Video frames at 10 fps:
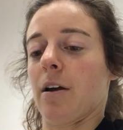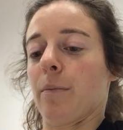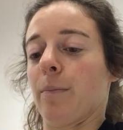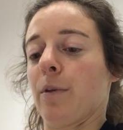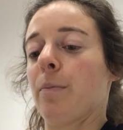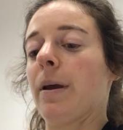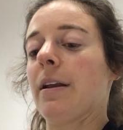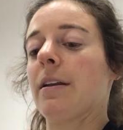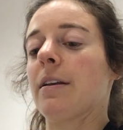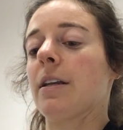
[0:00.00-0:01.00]
Um, you
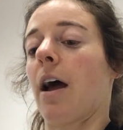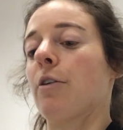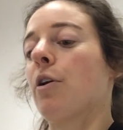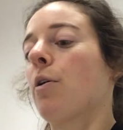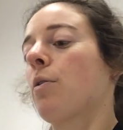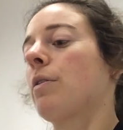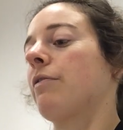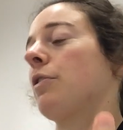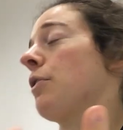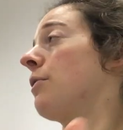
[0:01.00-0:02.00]
may not know
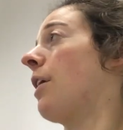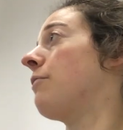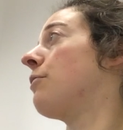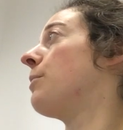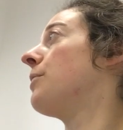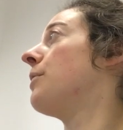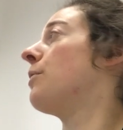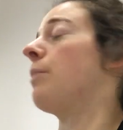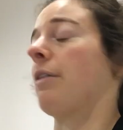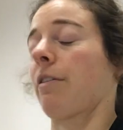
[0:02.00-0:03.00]
if you're not
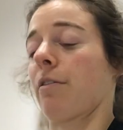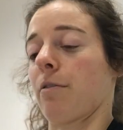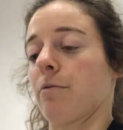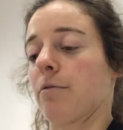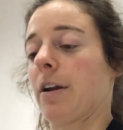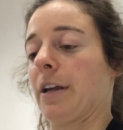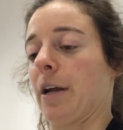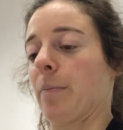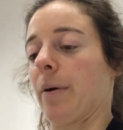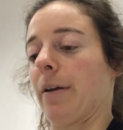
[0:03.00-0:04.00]
familiar with
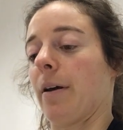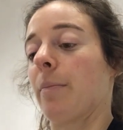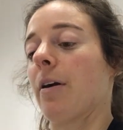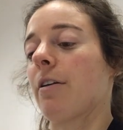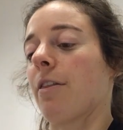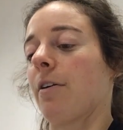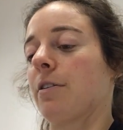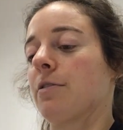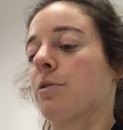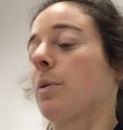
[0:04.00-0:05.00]
running, but a marathon is